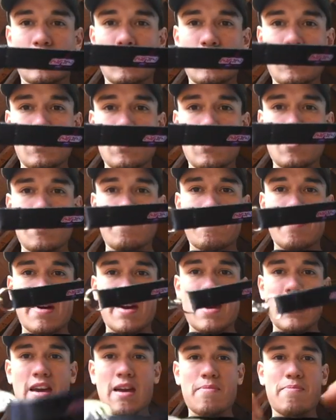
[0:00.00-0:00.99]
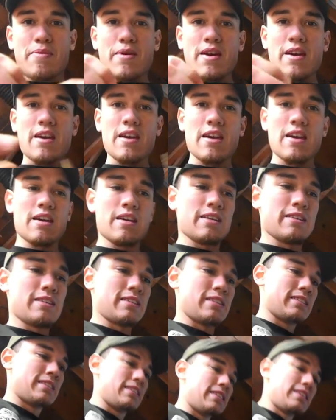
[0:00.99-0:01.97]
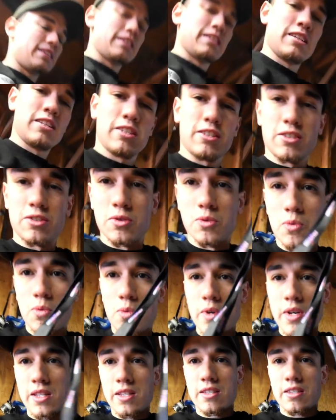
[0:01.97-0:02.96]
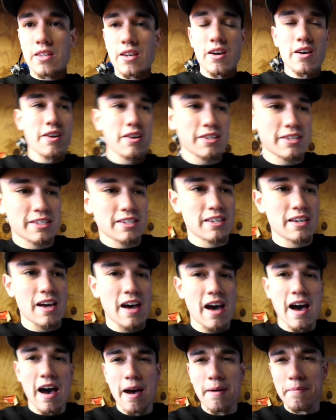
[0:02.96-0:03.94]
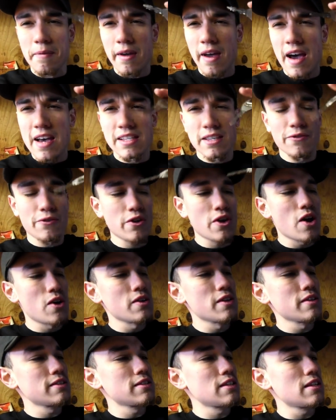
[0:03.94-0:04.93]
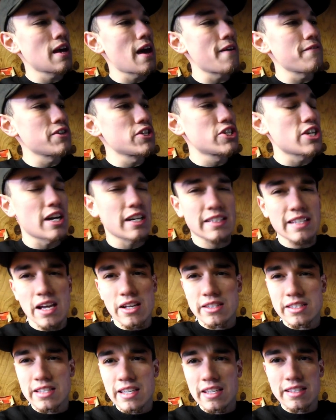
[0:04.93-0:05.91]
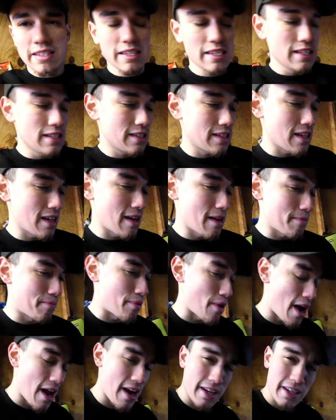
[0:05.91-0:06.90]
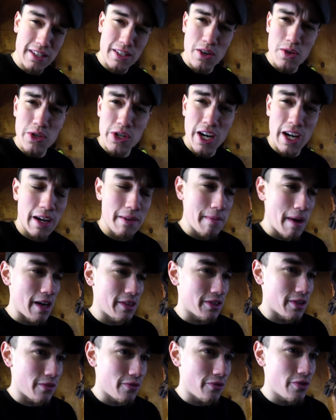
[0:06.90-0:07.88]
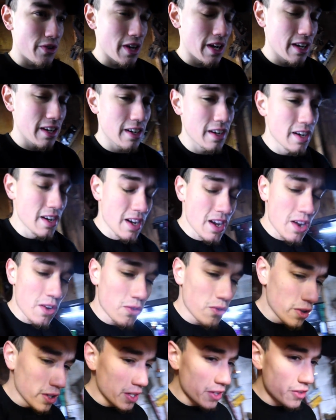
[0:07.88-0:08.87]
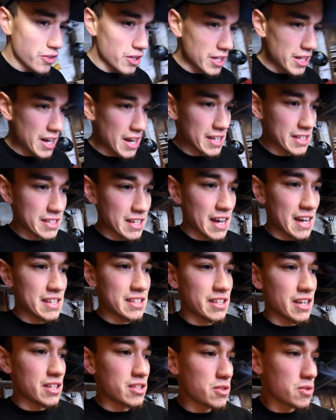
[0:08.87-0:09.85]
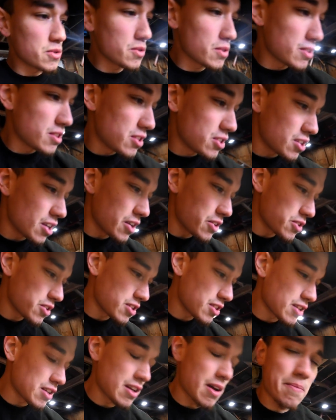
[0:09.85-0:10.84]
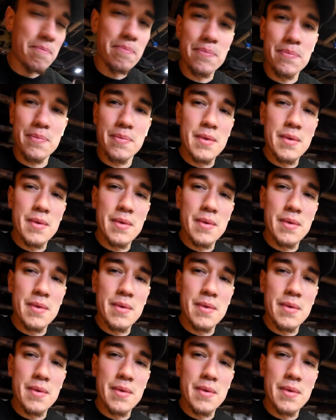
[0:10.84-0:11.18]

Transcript: Ooh, baby. Sweet sauce. Guys, if you haven't checked out D&D's products, go check them out. They're freaking really, really nice, guys. They do such a...